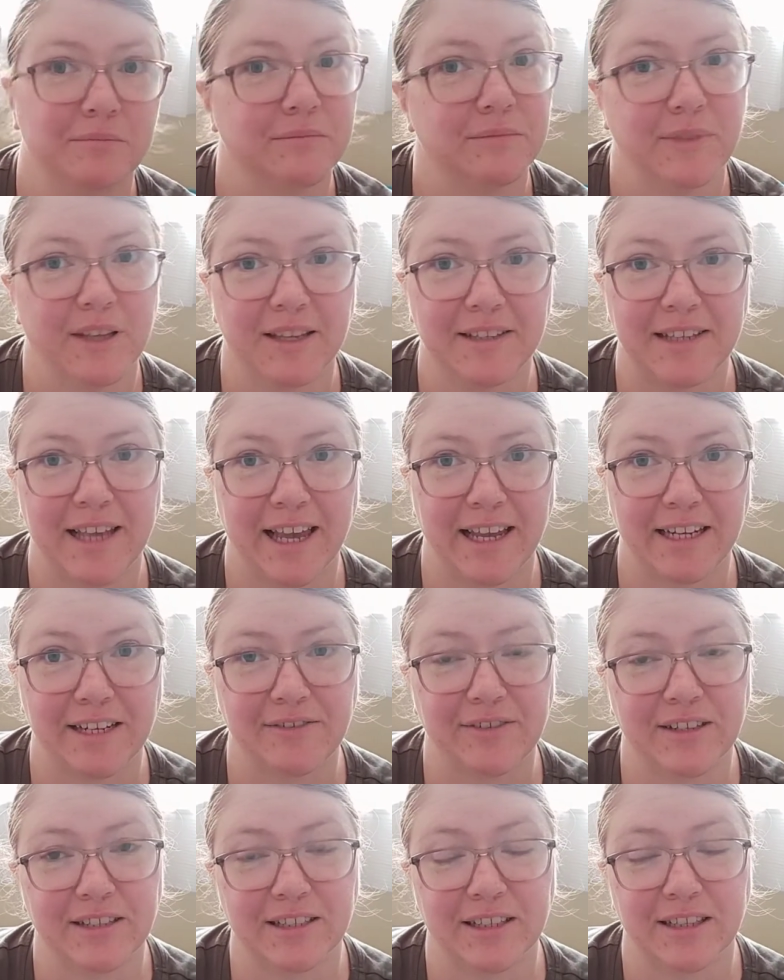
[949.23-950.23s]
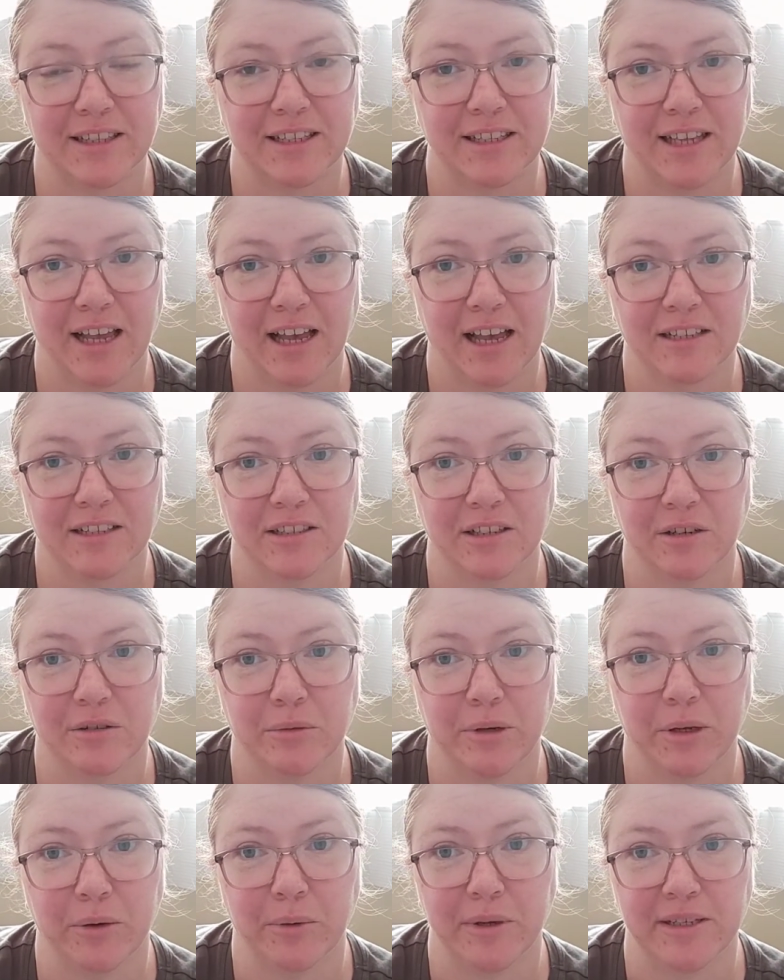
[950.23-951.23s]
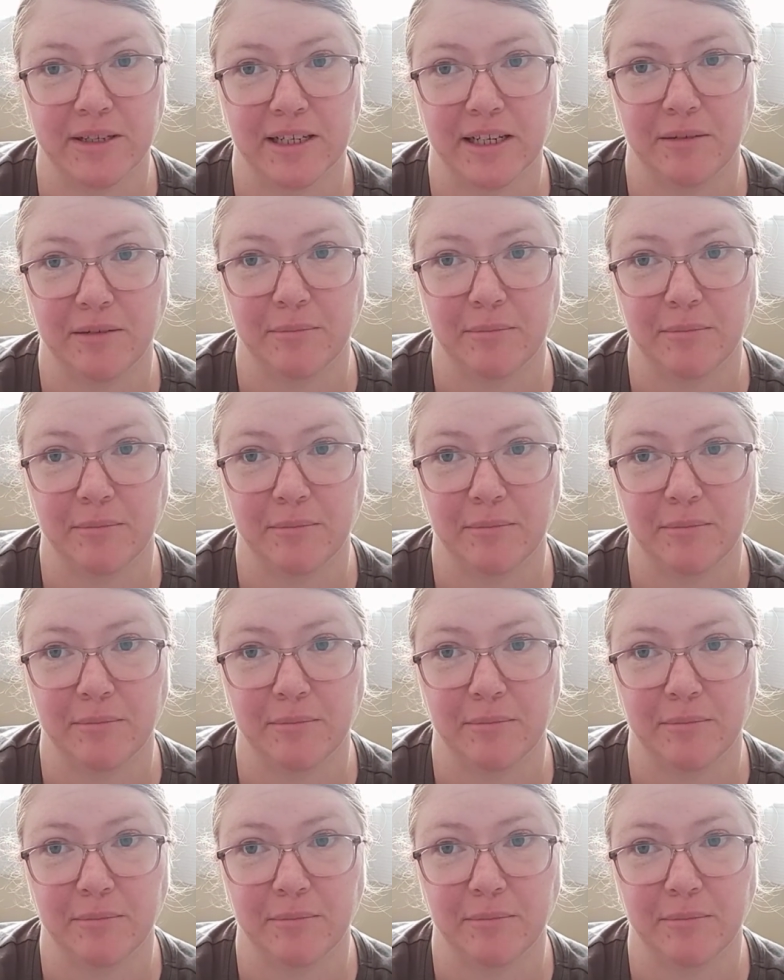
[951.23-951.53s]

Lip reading: There's 8 of us in this house, so we always need